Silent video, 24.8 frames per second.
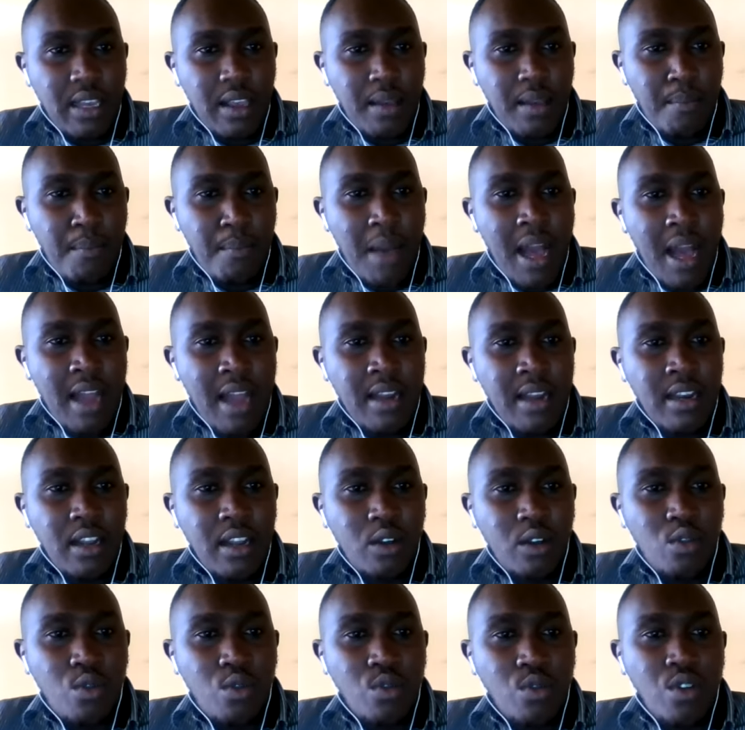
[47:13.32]
man
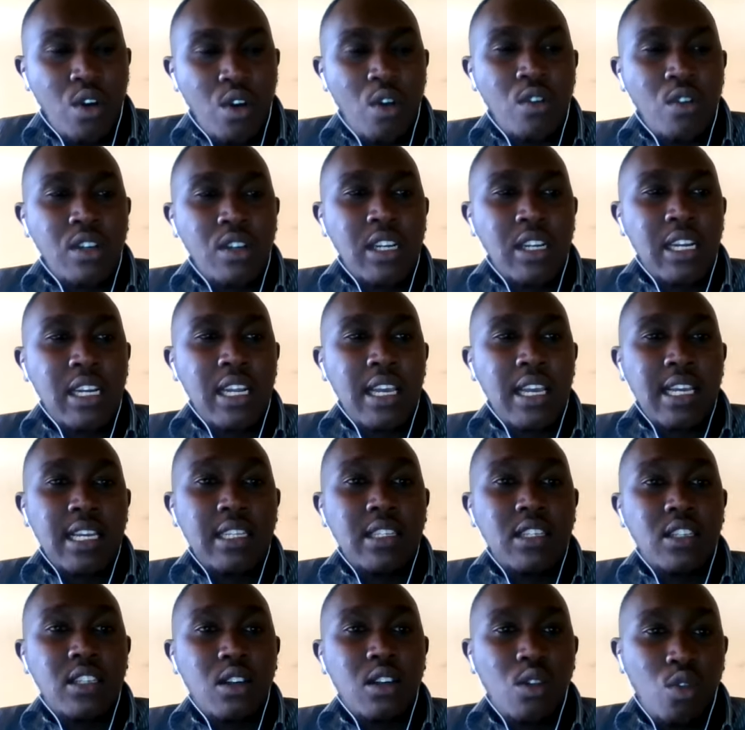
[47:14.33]
could only
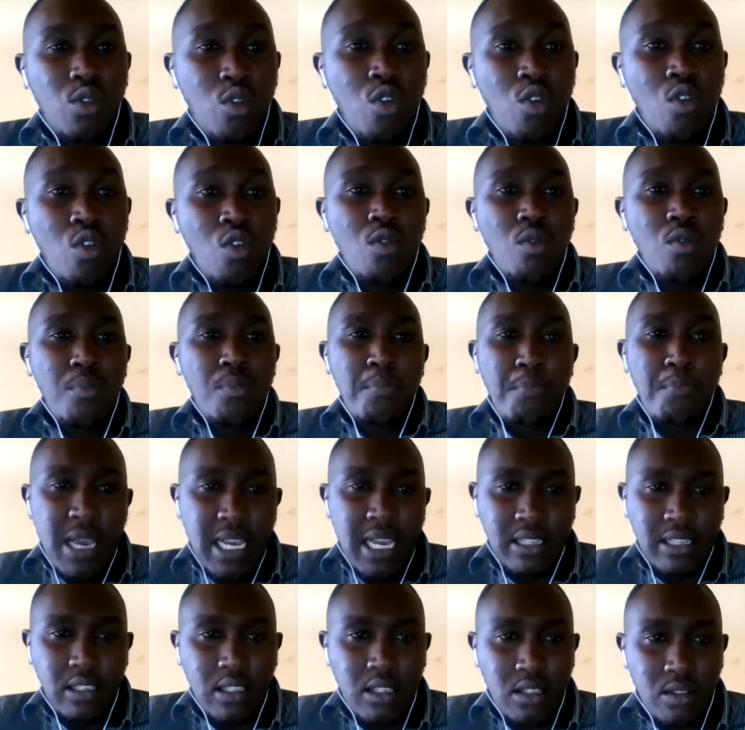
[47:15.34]
eat raw
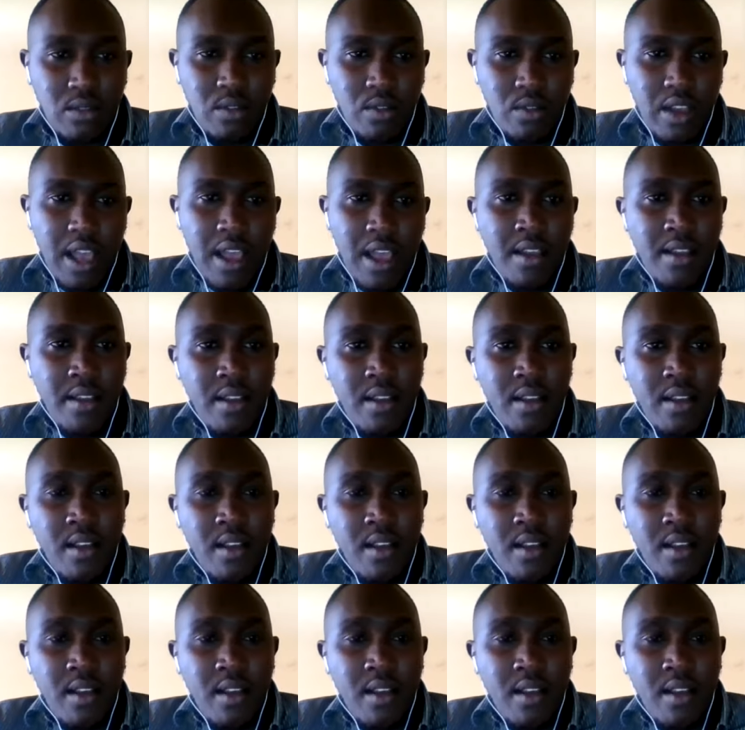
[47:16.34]
meat, okay?